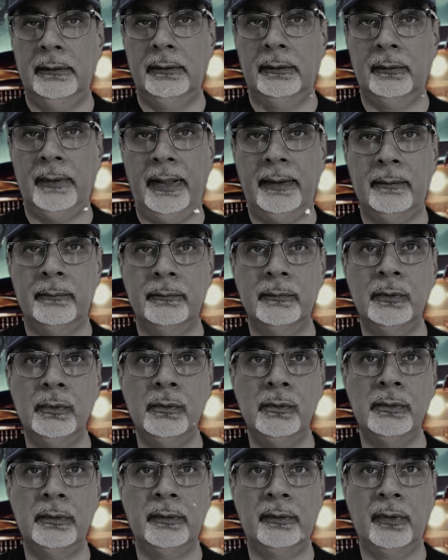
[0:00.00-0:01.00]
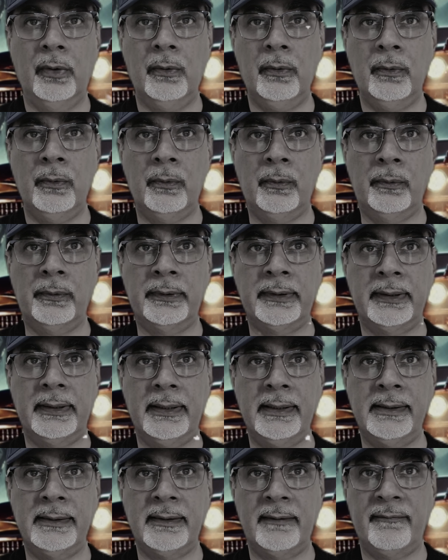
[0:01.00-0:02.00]
Tuen Mun Road
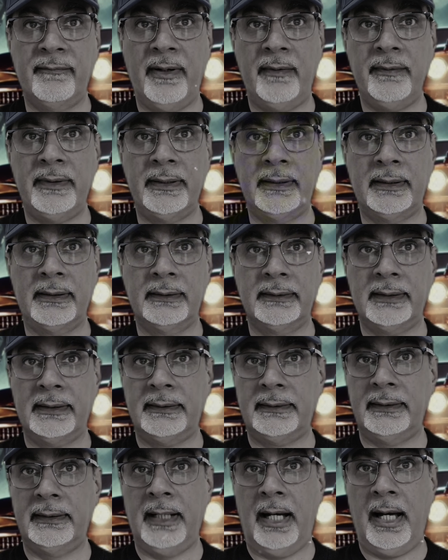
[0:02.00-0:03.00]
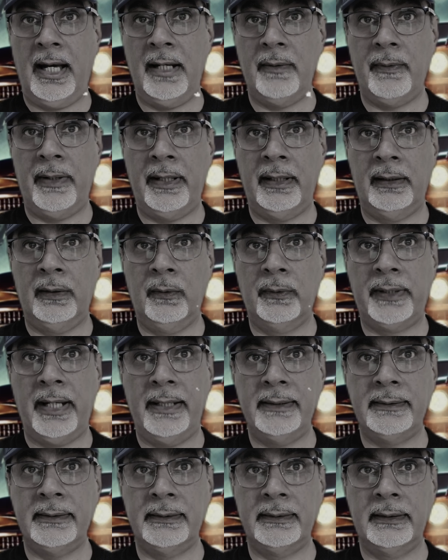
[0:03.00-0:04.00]
is a very congested highway
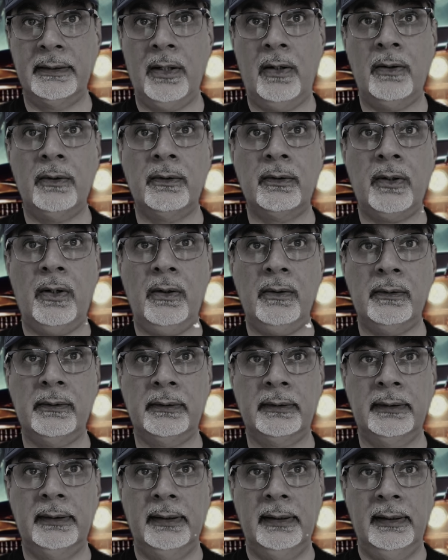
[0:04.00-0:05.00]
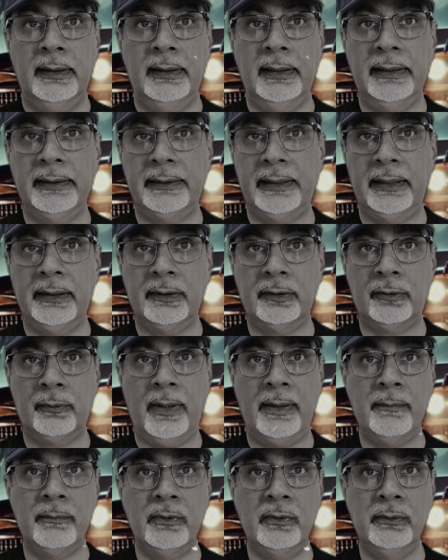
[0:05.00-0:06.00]
located in Hong Kong, linking
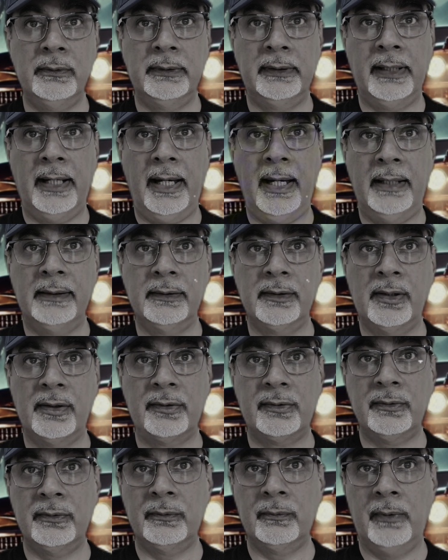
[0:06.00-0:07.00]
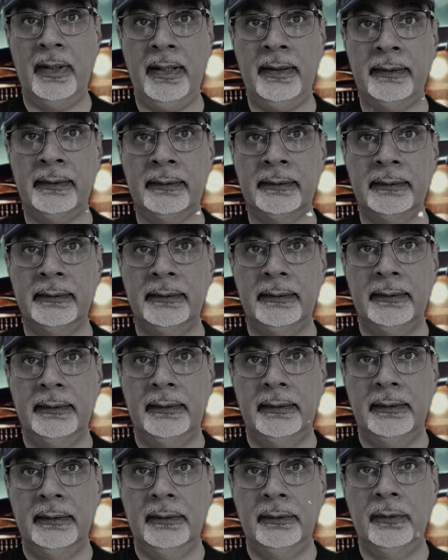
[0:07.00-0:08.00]
Tuen Mun and Tsuen Wan,
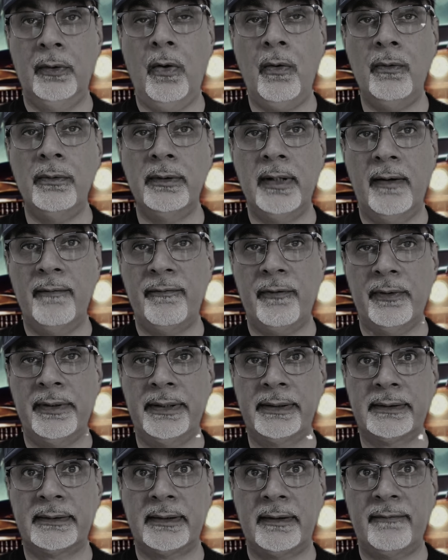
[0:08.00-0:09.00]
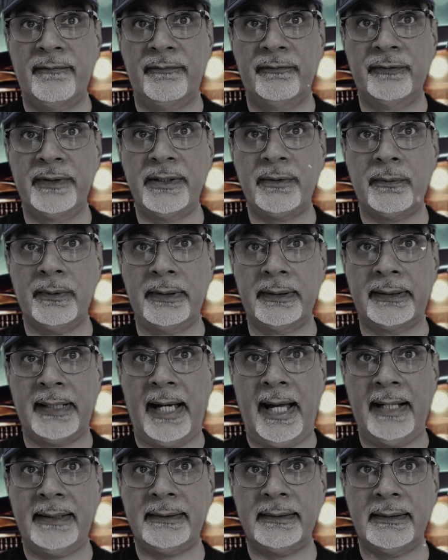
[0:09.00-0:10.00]
known for its frequent
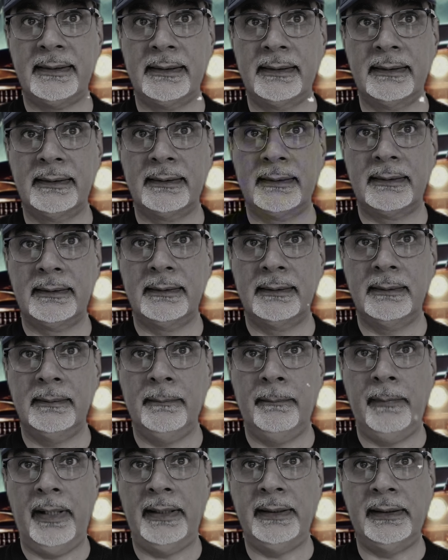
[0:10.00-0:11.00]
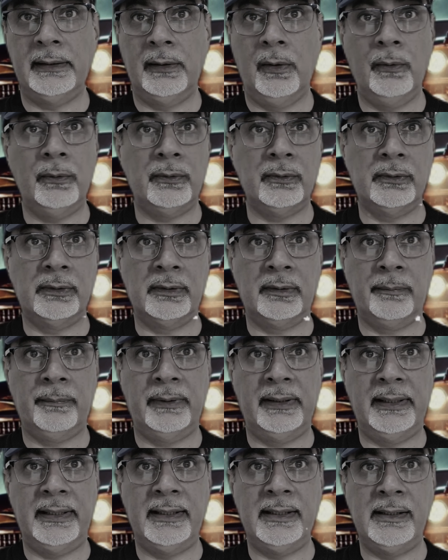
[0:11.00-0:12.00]
accidents. Many locals
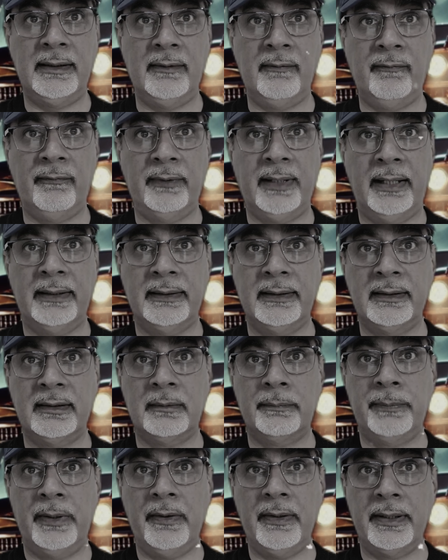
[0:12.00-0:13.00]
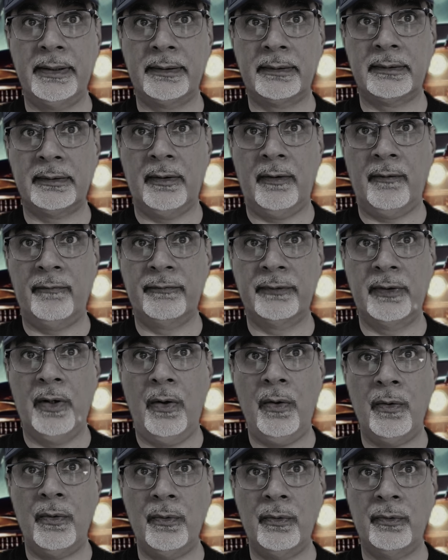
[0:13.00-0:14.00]
believe that the spirits of
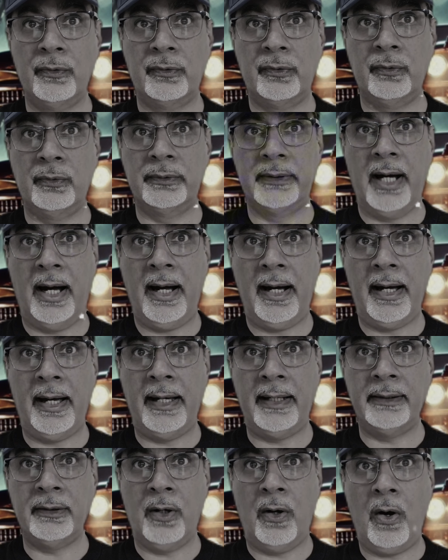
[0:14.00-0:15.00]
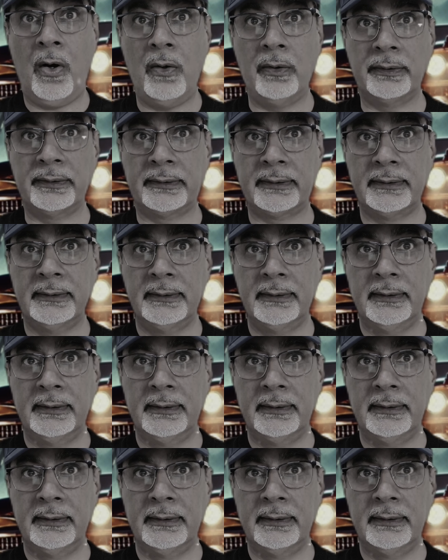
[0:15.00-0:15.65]
those who died haunt